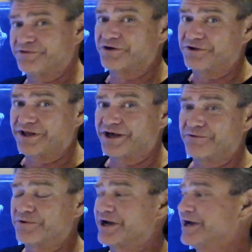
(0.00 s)
totally out
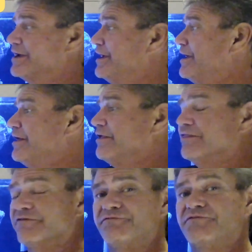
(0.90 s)
of whack.
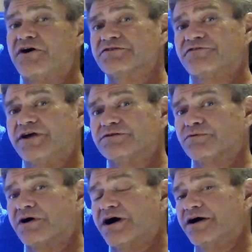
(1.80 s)
The phosphates
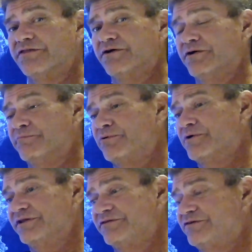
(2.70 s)
were high though at
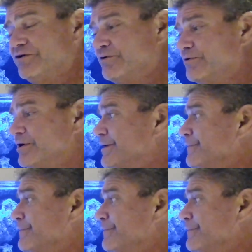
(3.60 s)
0.2.